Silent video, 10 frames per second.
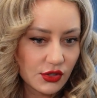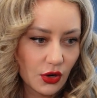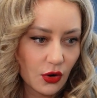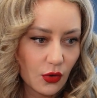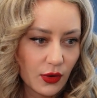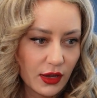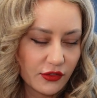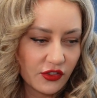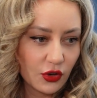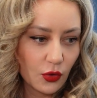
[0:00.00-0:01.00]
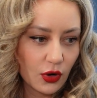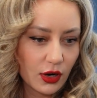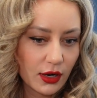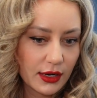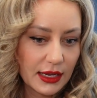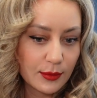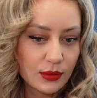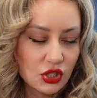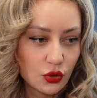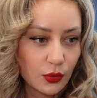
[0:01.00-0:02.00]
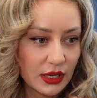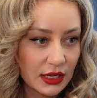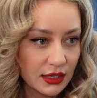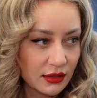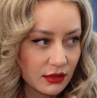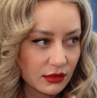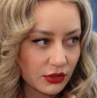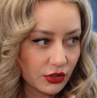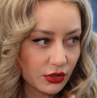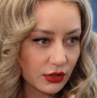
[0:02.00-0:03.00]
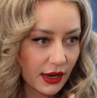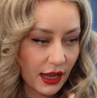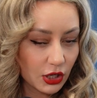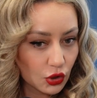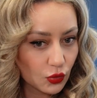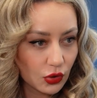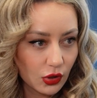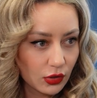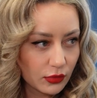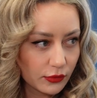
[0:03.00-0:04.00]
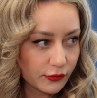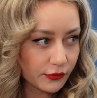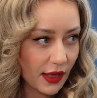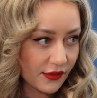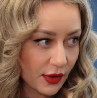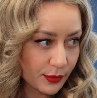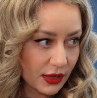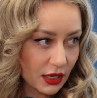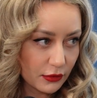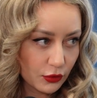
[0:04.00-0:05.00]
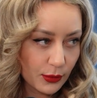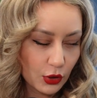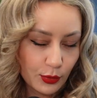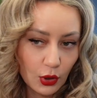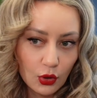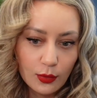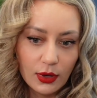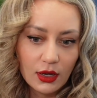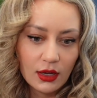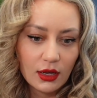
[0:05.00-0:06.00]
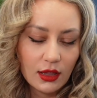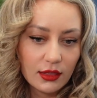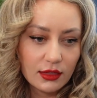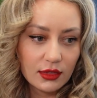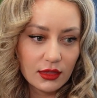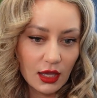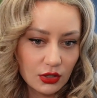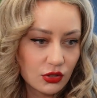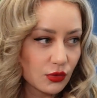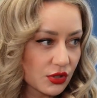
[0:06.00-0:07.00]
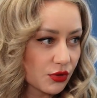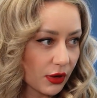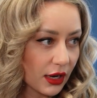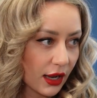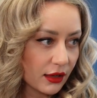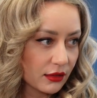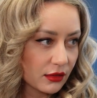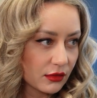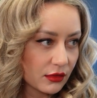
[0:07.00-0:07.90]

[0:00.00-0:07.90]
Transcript: So if you're in between your annual FMP, full mouth probe, then you do a screening.